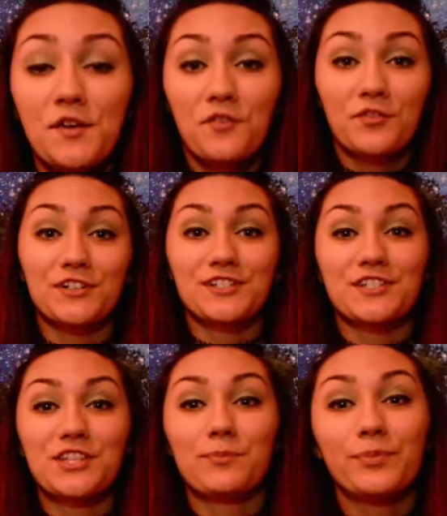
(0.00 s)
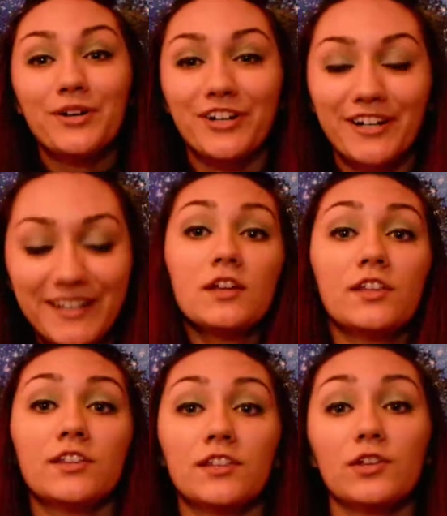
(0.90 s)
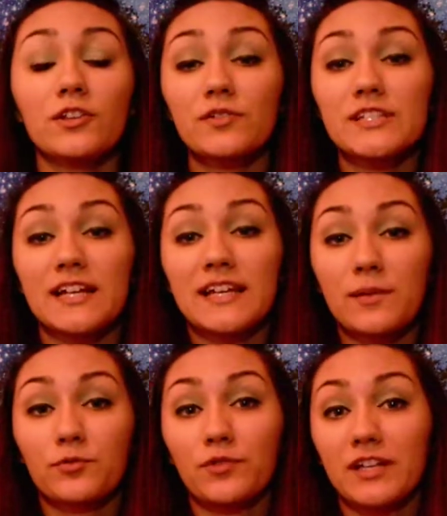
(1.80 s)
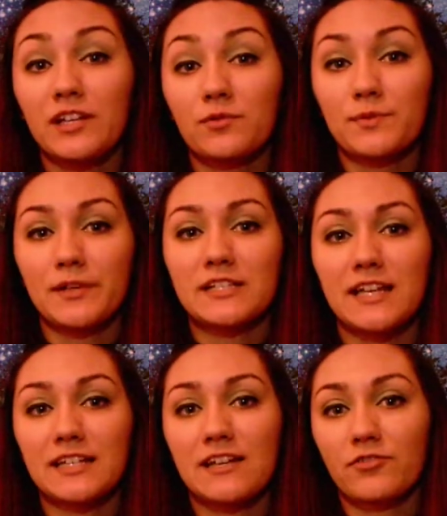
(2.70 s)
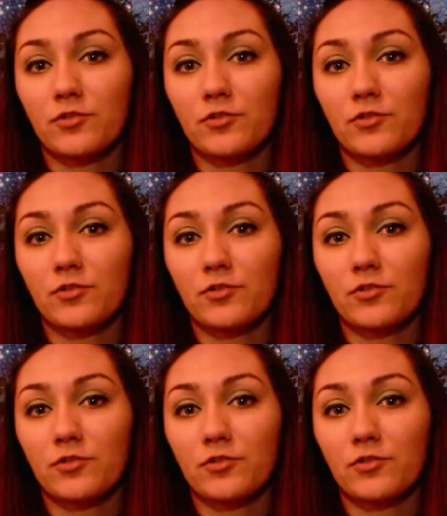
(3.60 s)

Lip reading: Versus the book, the only reason I kept reading was because I had never